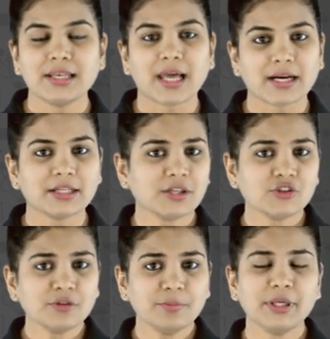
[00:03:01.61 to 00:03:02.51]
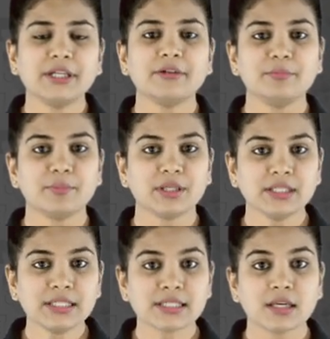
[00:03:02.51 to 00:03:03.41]
lactation period
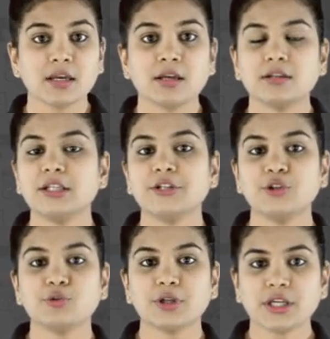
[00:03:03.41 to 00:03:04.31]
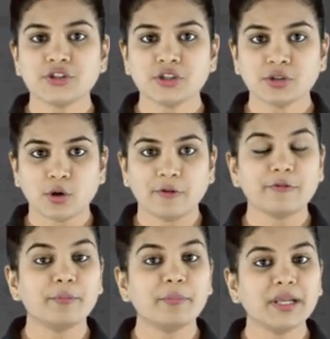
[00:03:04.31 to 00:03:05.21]
means the duration
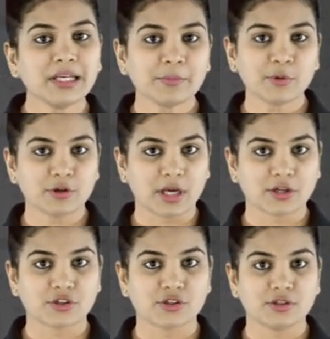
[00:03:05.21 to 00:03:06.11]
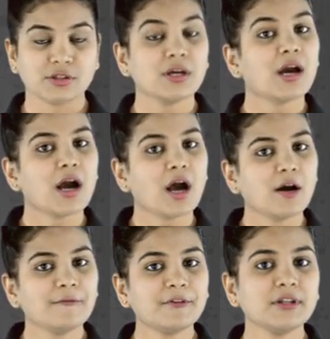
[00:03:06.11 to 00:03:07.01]
of milk production
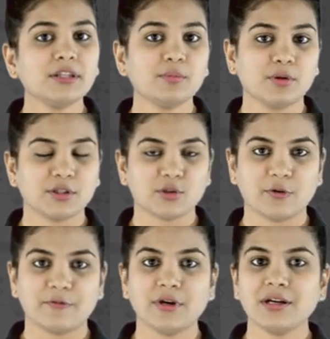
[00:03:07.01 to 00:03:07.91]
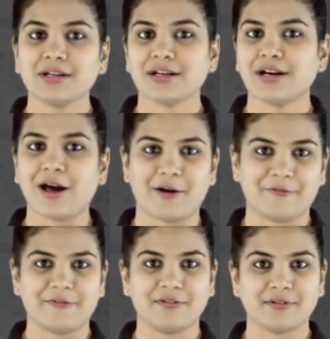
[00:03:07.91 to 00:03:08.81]
after the birth of a
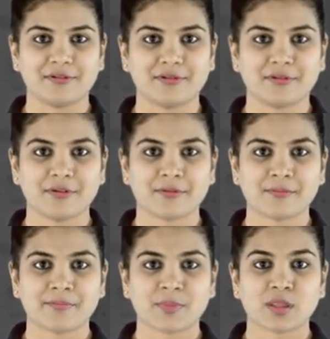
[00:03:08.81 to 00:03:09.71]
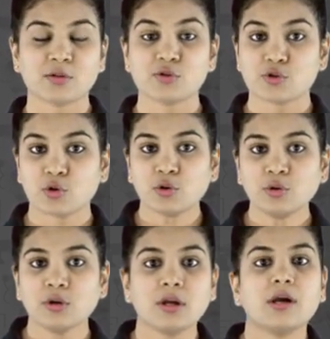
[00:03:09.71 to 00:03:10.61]
calf.
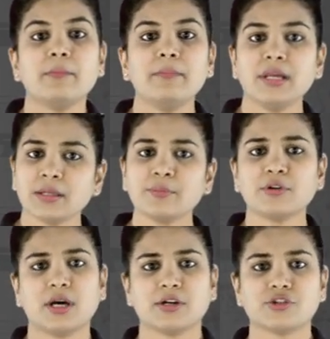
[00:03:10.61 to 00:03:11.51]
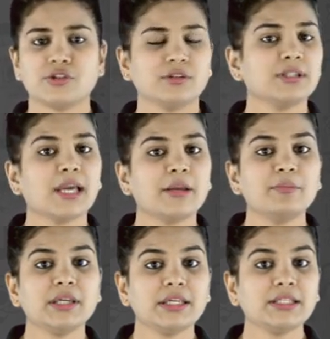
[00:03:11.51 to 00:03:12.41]
So, milk production can
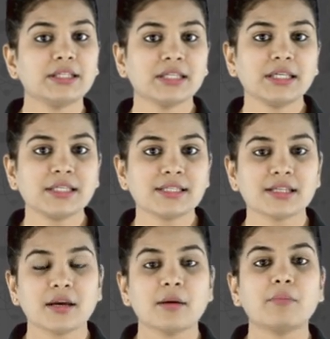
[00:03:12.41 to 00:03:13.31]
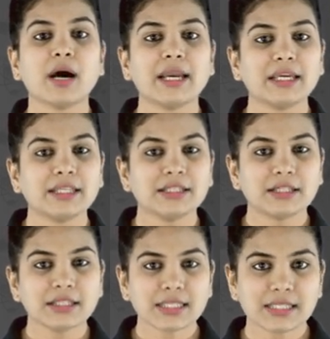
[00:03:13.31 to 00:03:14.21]
be increased by
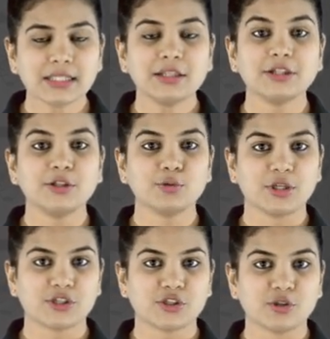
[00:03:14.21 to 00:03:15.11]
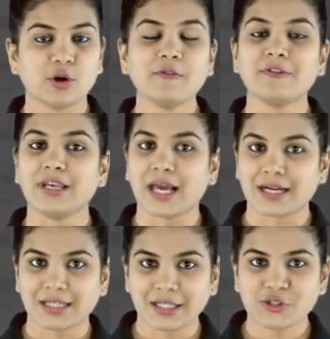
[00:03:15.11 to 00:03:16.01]
increasing the duration of
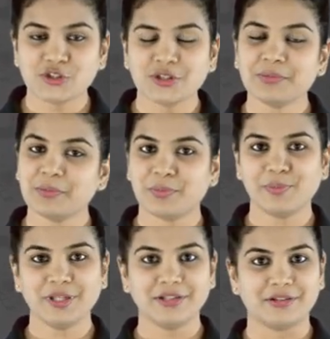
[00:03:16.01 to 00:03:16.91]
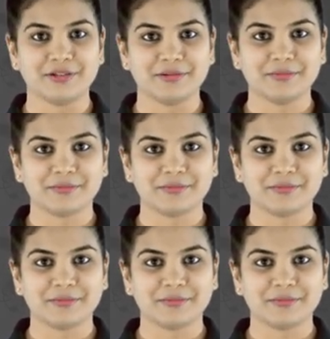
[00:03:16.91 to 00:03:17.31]
lactation period.